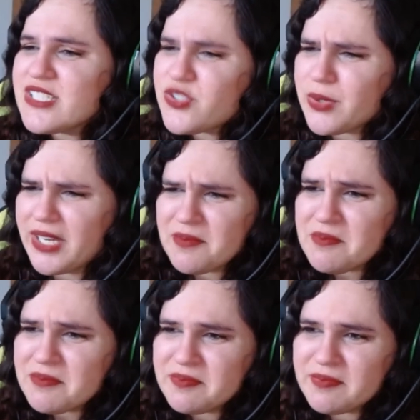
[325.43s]
dream
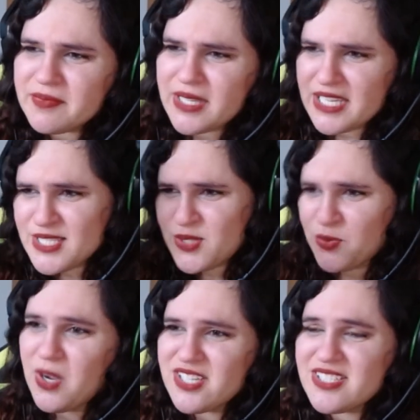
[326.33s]
is
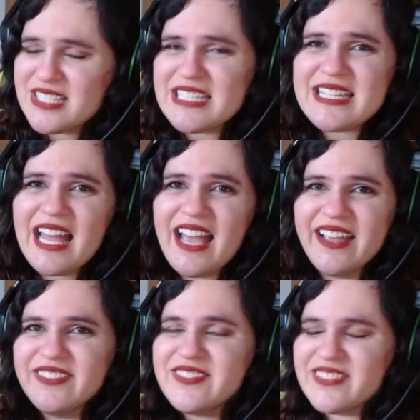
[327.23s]
to watch this
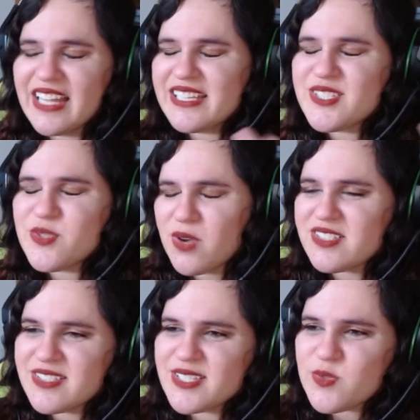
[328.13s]
live, like to
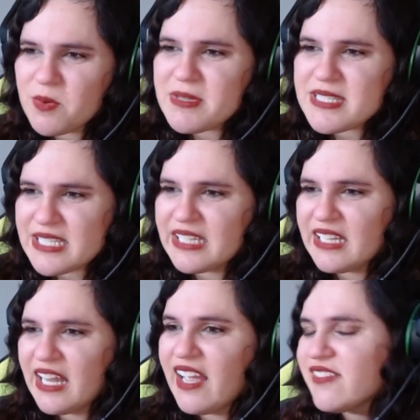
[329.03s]
watch this woman
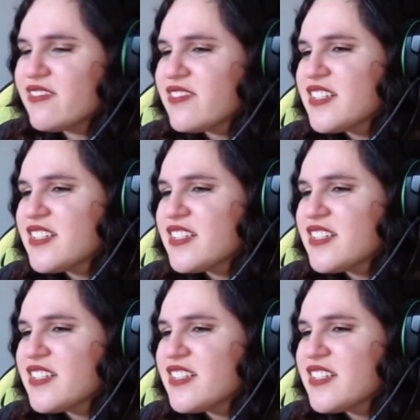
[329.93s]
singing live.